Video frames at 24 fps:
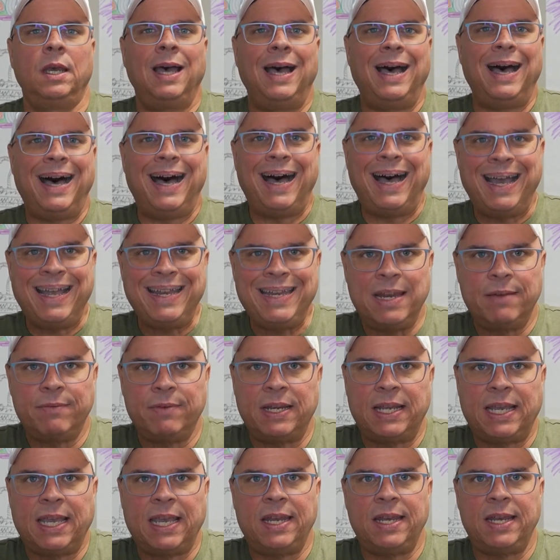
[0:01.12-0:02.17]
I never
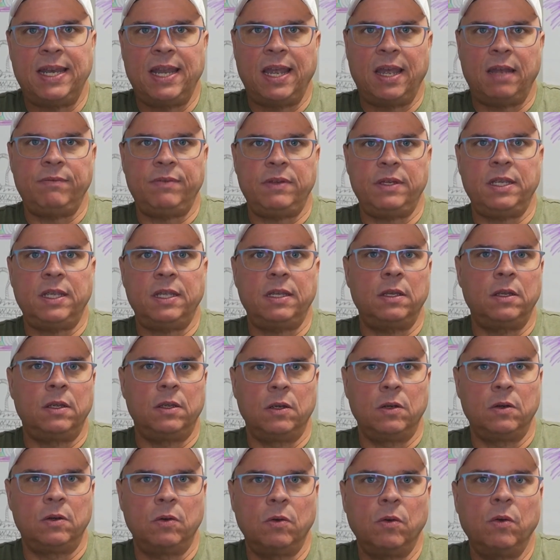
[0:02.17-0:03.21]
had an advocate
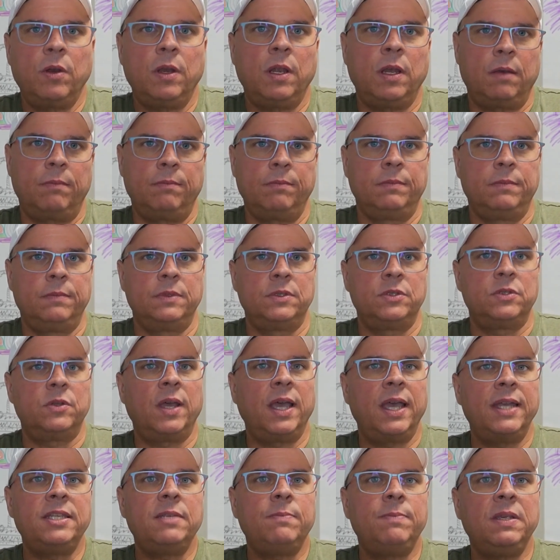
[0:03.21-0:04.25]
growing up, so I
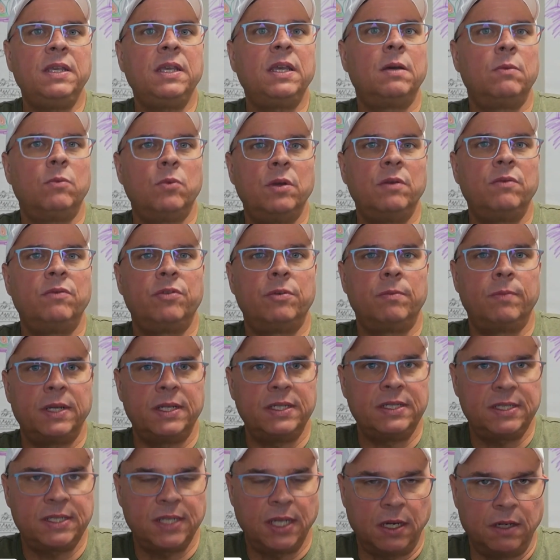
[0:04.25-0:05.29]
had to become one for
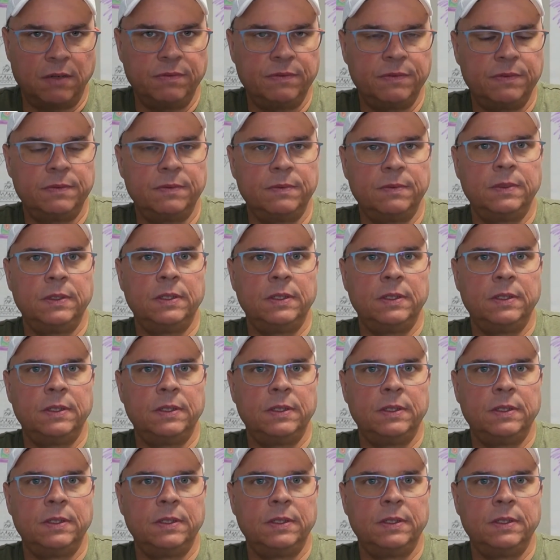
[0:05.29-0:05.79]
myself.